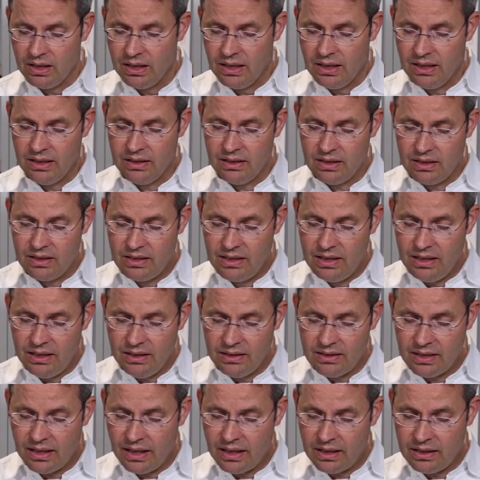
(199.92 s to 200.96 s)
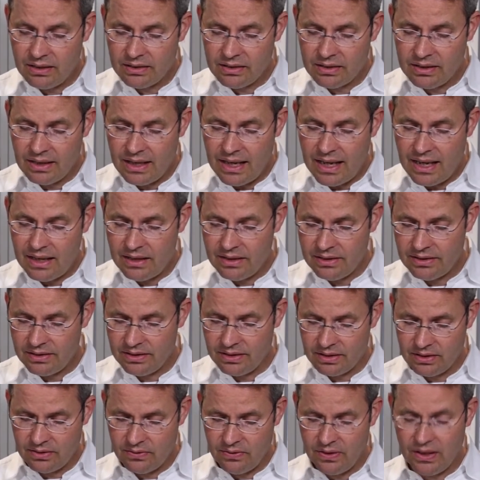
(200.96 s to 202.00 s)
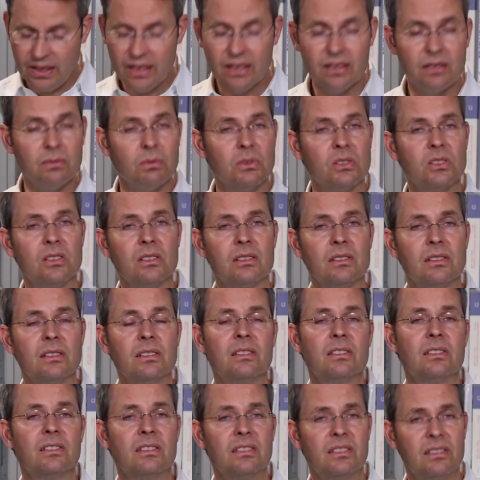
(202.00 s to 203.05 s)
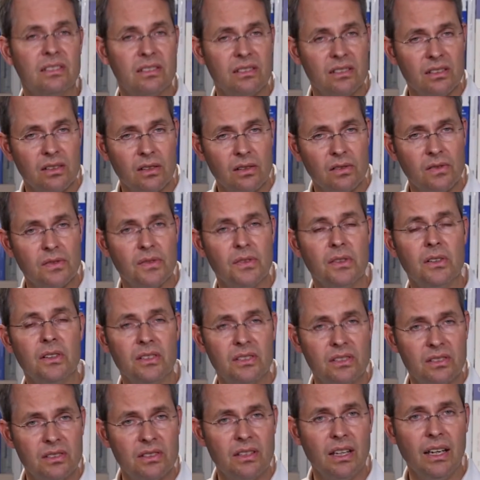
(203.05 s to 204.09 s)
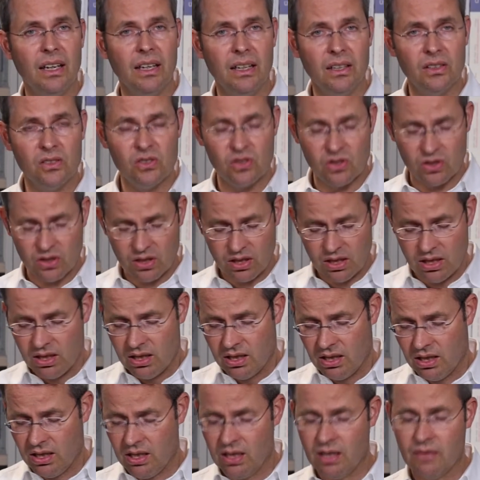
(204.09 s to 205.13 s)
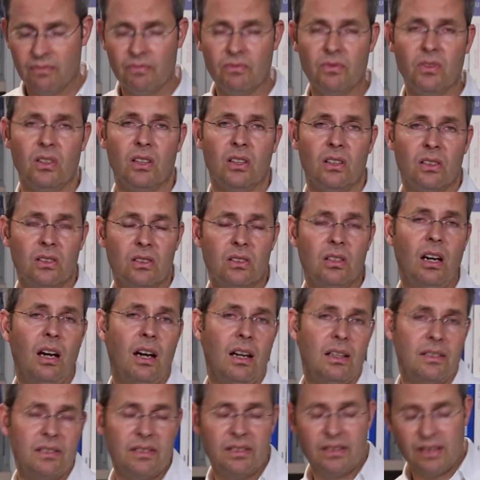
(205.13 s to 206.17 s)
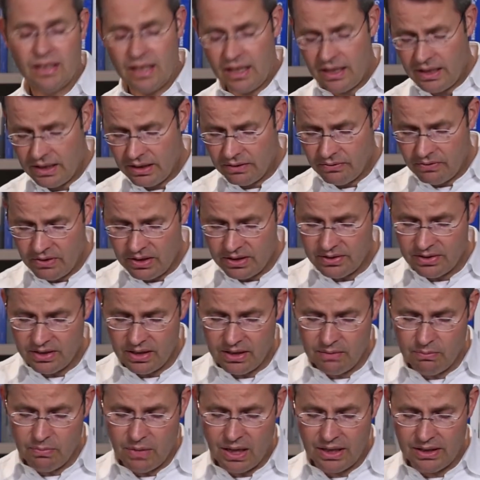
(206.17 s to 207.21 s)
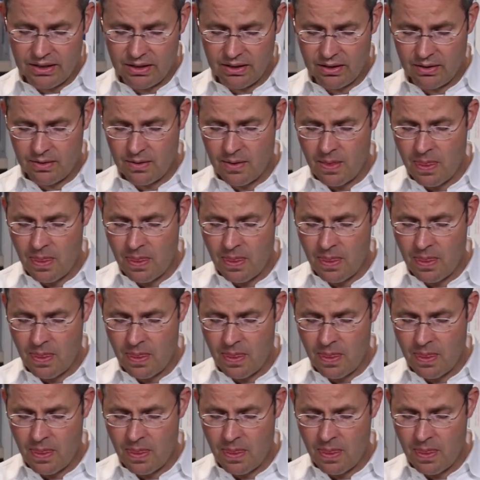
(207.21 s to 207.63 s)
In the detailed analysis phase, which is the third stage towards getting VC money.